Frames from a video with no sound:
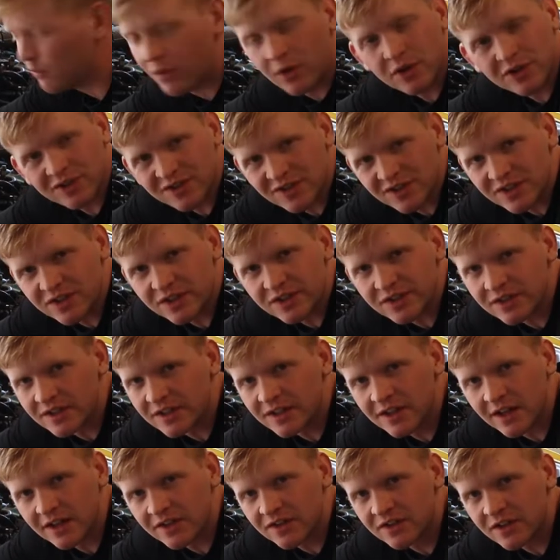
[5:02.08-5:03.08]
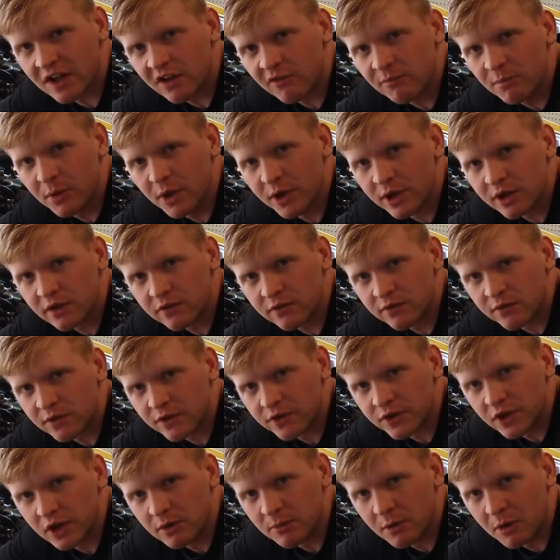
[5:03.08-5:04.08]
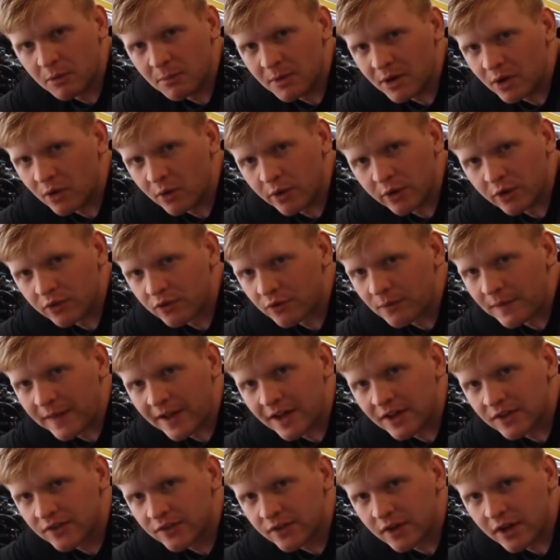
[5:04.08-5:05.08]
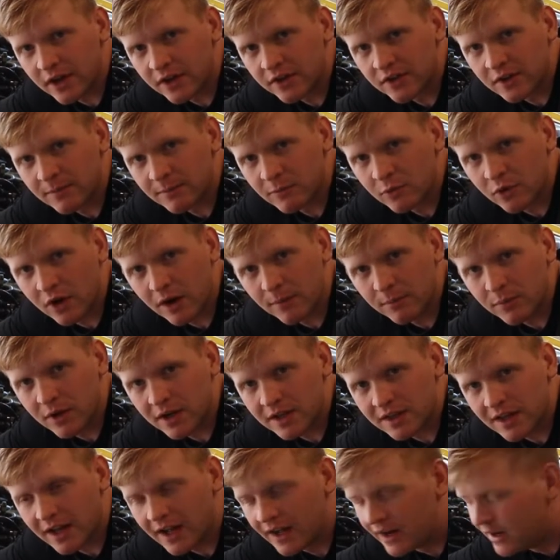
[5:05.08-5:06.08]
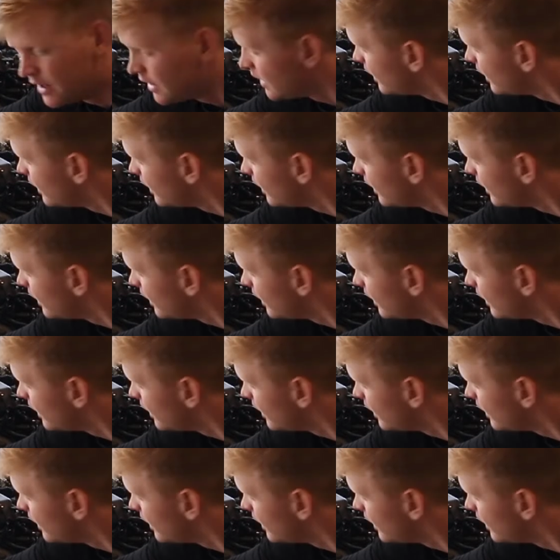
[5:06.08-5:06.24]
honestly just think that's stuff burning off of the turbo, a bit of oil from the outside or some crap like that.